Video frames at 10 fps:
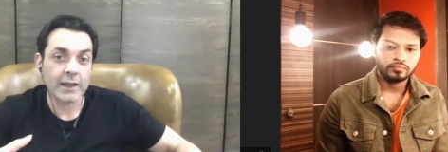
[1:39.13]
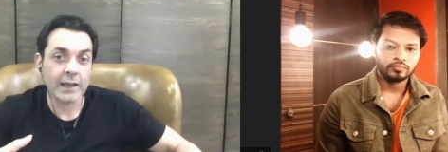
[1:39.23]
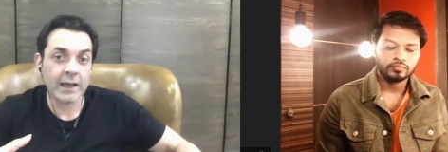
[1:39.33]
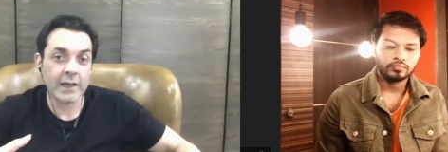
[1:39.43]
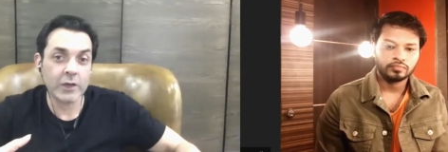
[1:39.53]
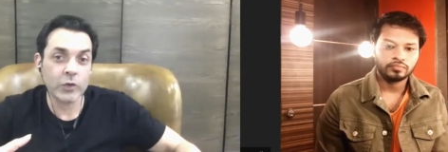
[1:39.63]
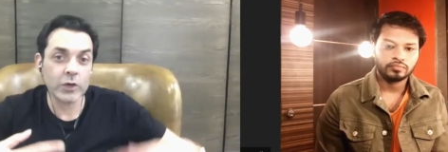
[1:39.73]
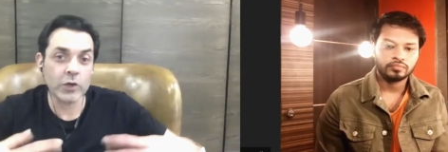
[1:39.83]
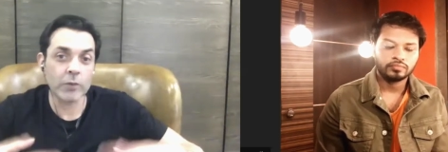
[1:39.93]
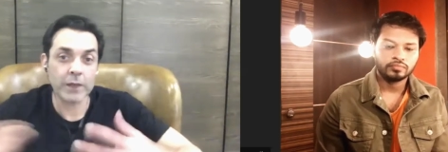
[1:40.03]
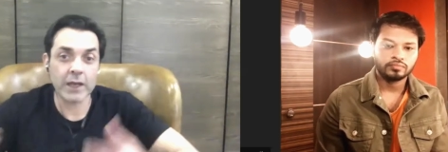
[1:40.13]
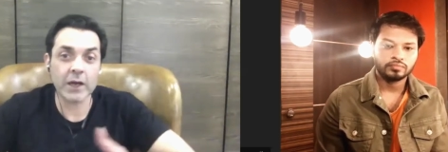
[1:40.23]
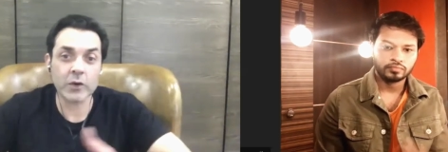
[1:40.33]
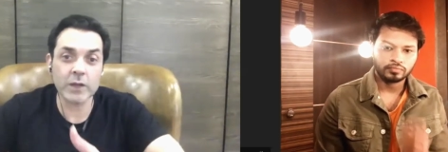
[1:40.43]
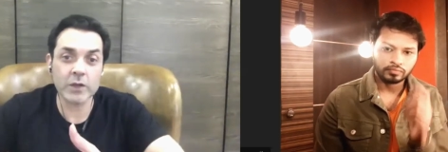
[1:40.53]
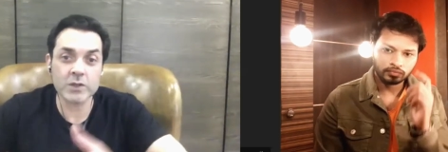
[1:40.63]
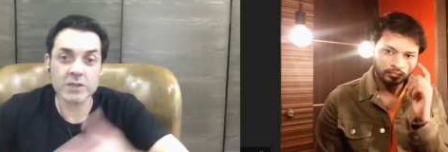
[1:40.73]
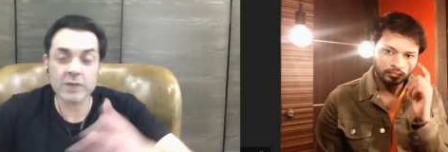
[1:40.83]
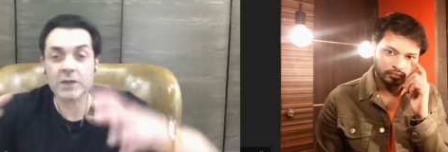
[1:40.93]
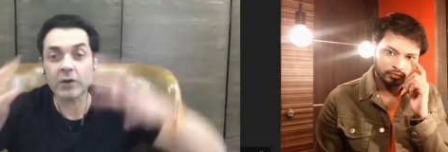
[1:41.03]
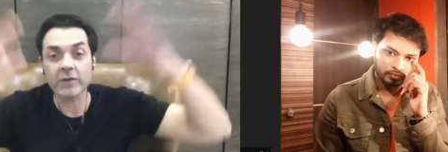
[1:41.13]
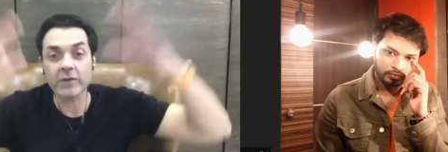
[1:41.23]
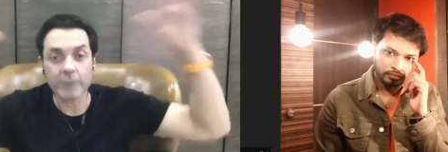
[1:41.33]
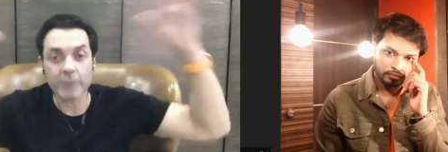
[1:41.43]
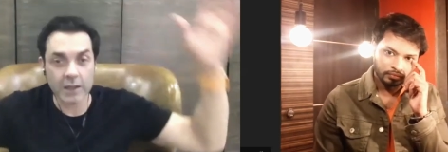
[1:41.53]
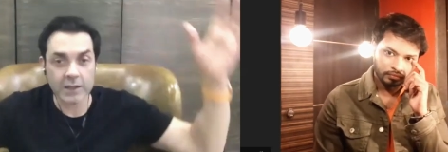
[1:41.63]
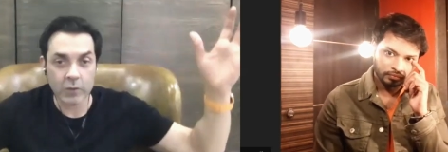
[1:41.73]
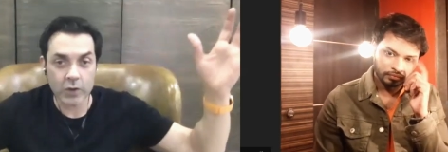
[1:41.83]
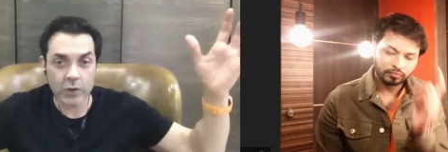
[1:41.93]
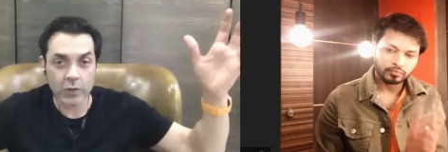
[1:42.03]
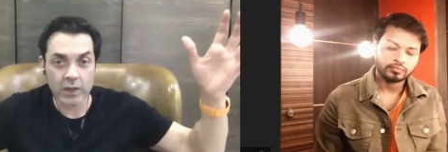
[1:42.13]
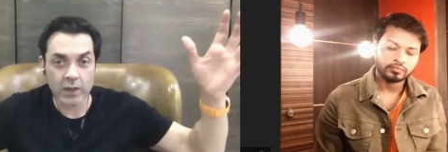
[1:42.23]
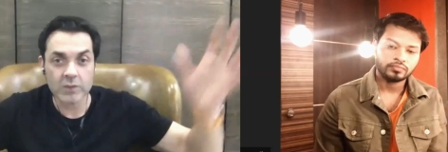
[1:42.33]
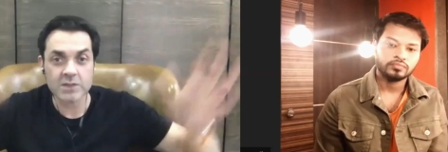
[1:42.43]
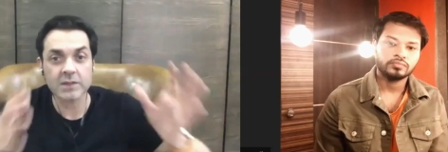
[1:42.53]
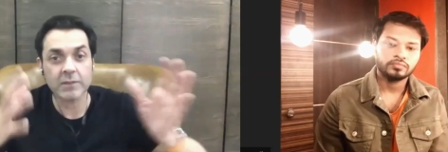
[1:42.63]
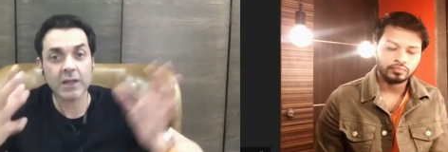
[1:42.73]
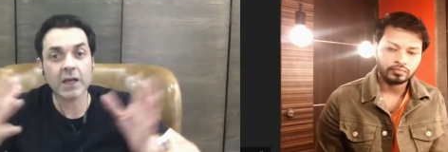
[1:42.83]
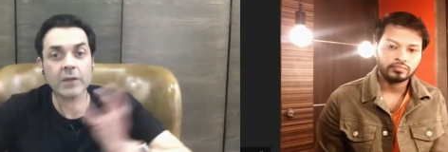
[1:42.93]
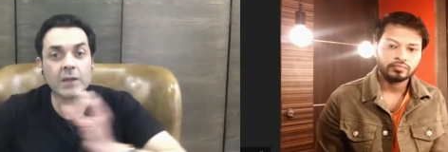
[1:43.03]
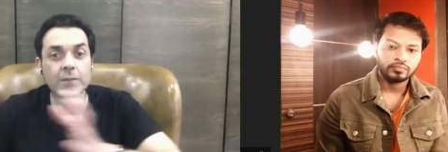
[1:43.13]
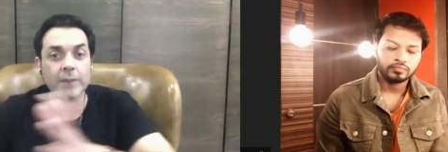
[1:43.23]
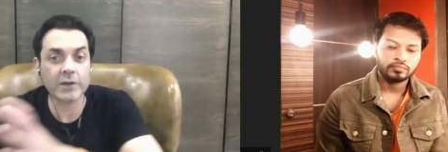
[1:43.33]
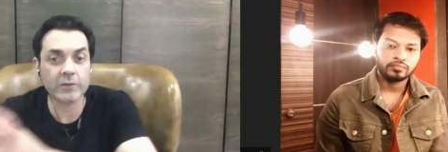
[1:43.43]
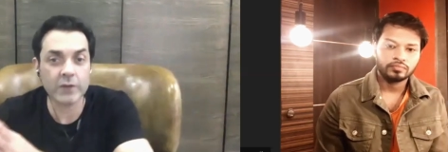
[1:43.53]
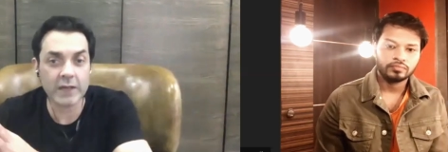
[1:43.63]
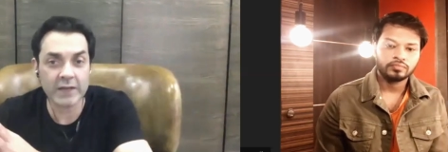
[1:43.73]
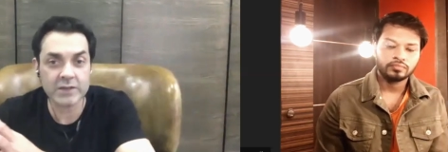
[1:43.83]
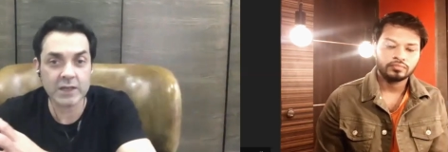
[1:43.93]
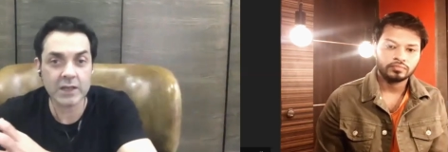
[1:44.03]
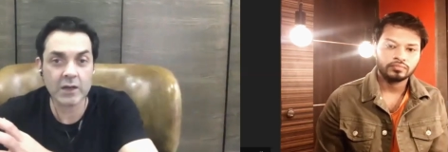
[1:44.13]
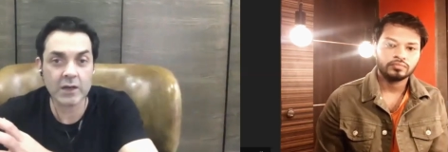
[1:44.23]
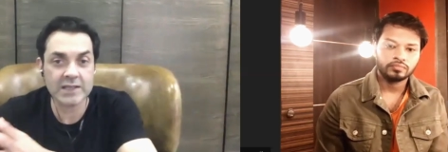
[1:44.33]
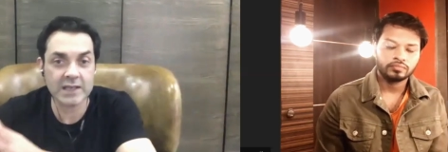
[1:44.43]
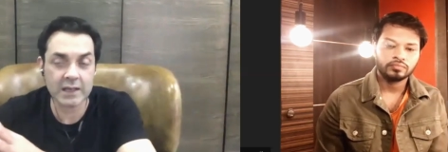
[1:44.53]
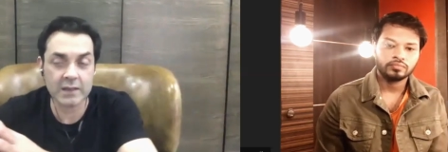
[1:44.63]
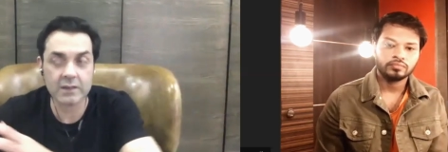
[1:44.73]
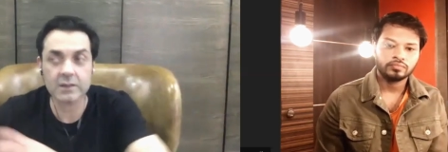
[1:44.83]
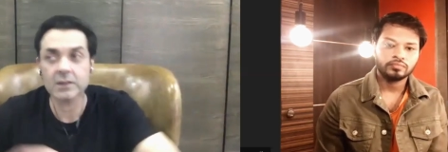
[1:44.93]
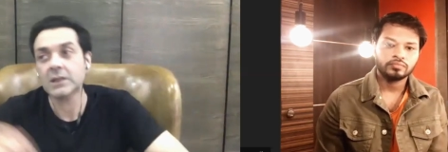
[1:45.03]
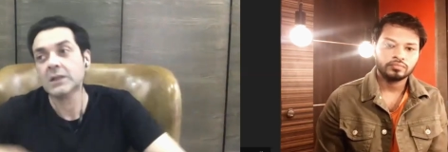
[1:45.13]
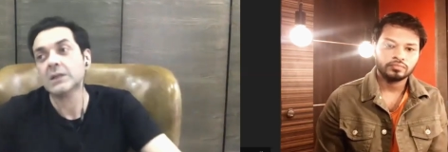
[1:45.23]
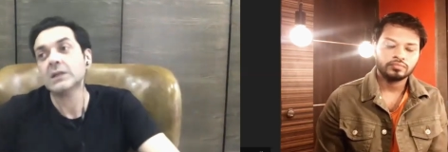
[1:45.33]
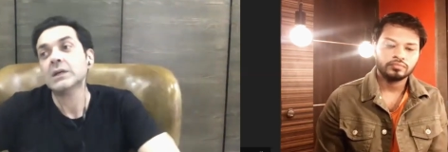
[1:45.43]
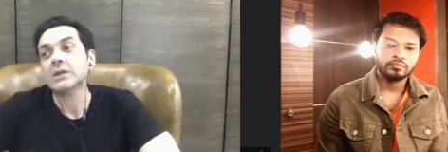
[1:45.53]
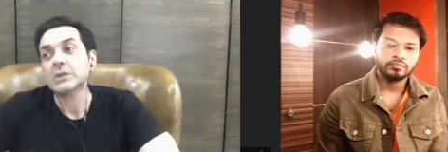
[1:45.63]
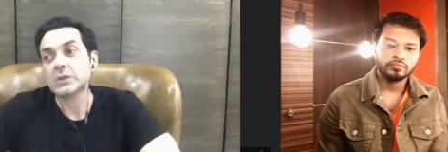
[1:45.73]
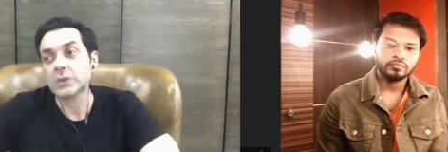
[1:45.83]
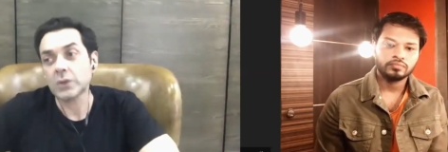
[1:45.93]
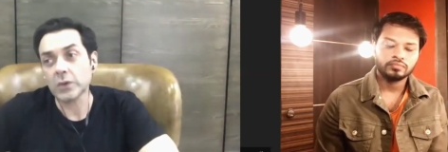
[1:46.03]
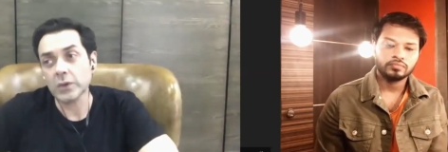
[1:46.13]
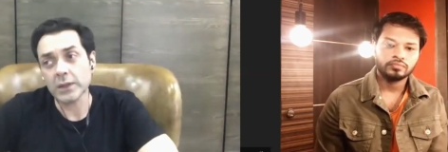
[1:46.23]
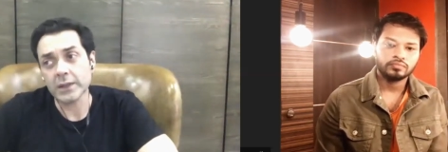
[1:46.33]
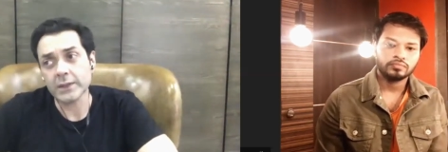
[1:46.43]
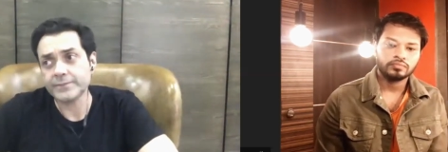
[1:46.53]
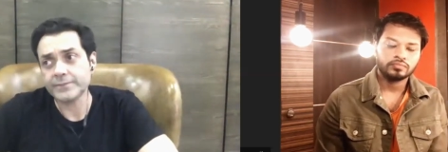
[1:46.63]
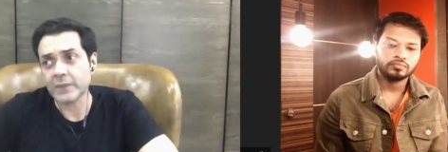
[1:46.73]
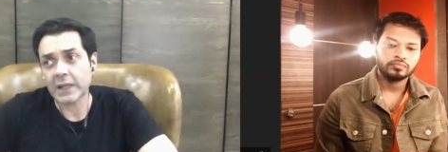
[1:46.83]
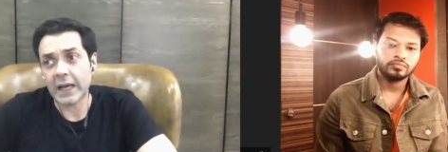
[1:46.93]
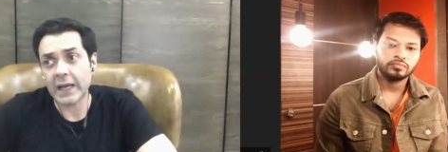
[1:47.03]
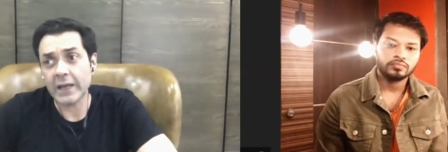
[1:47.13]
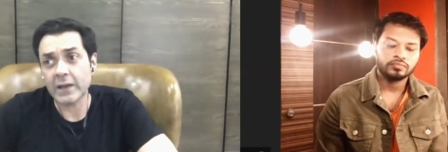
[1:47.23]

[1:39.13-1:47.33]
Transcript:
Speaker 1: And you did your PR to make yourself sound even bigger than what you are, was becoming a part of your lifestyle as an actor. So I